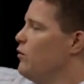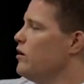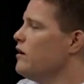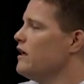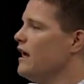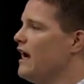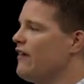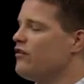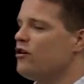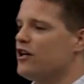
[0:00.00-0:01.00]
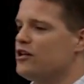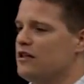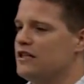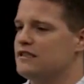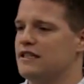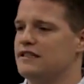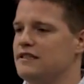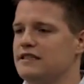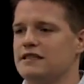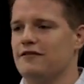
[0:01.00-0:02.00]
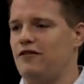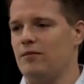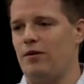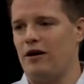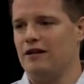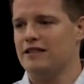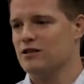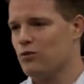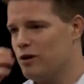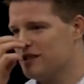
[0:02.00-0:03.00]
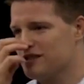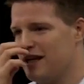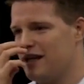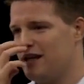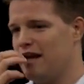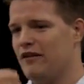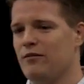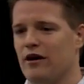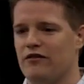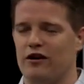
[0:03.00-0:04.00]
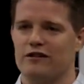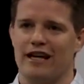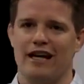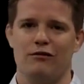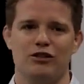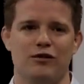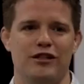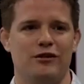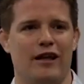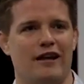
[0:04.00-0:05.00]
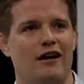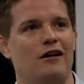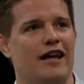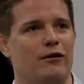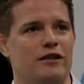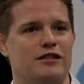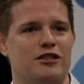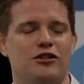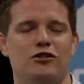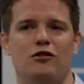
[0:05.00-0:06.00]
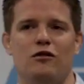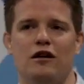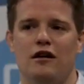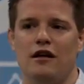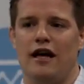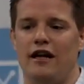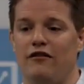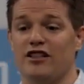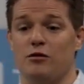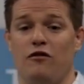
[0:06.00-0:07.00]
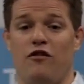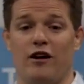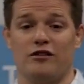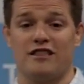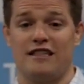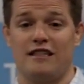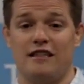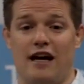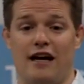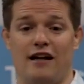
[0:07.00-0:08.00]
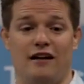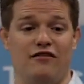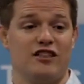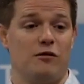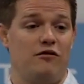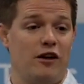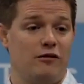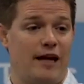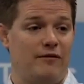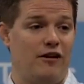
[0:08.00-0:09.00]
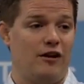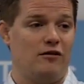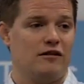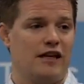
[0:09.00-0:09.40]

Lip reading: But really, after they're on your list, this is the fun part. This is where it's just like every month for us, like, what should we do? Like, okay, well, let's do an invisible funnel type funnel.